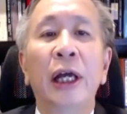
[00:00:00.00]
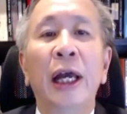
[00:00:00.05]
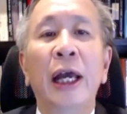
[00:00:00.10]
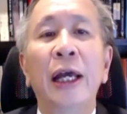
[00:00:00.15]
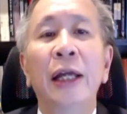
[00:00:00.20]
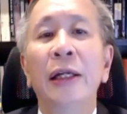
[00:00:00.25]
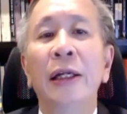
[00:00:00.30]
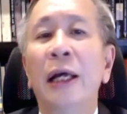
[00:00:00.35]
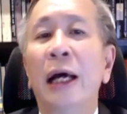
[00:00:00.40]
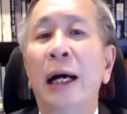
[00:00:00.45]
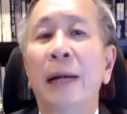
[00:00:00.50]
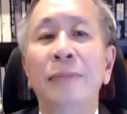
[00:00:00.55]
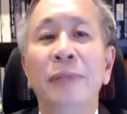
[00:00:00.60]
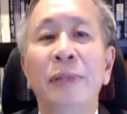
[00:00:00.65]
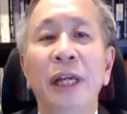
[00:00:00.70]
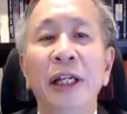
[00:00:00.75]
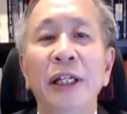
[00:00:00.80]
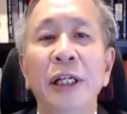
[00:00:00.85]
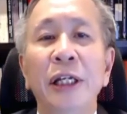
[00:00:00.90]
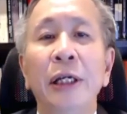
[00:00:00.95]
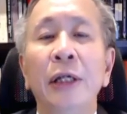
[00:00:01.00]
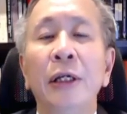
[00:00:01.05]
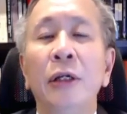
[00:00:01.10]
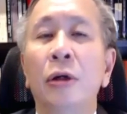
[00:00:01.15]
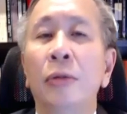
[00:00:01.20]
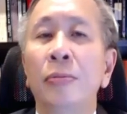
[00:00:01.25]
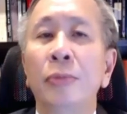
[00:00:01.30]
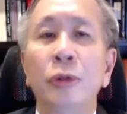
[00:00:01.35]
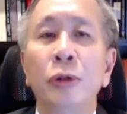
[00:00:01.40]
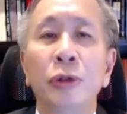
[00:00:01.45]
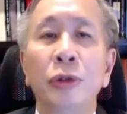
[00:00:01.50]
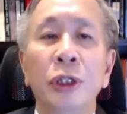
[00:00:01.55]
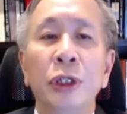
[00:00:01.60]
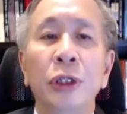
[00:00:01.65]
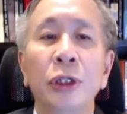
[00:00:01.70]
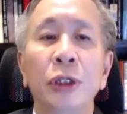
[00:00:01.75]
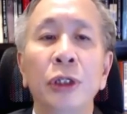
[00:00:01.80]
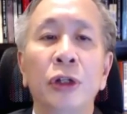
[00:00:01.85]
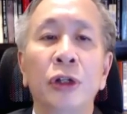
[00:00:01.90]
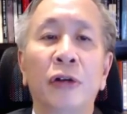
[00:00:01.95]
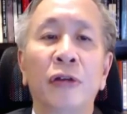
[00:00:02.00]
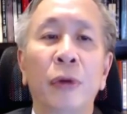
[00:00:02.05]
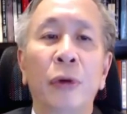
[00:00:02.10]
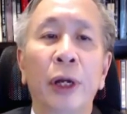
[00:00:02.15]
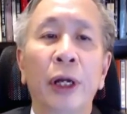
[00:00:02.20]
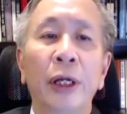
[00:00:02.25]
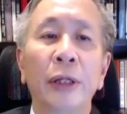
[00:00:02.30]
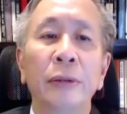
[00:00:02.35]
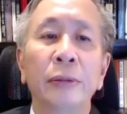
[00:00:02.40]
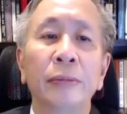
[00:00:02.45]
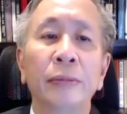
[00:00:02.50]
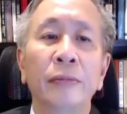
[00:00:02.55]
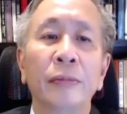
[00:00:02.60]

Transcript: and updating computer software.